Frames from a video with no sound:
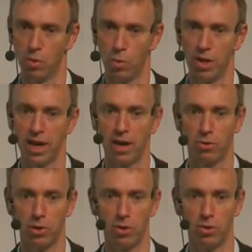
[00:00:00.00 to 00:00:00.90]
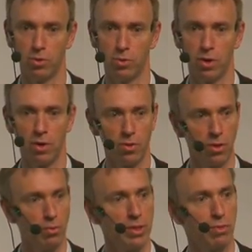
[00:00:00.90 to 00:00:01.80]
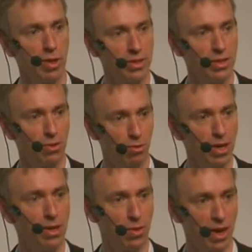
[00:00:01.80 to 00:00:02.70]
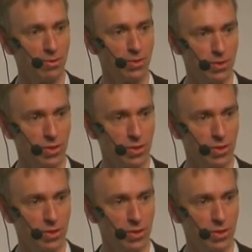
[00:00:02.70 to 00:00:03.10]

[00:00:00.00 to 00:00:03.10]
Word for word: we now knew that there were 23,000